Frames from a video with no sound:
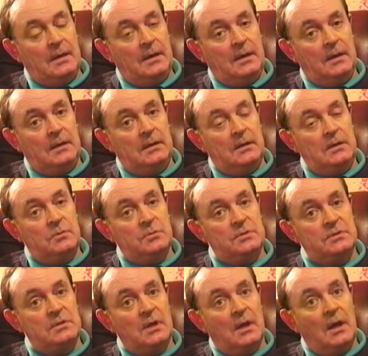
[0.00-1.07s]
And it
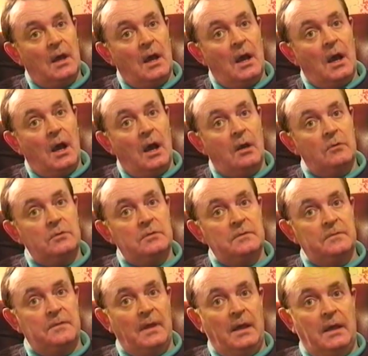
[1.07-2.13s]
was out
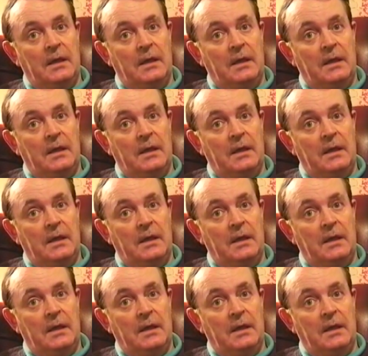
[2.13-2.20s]
of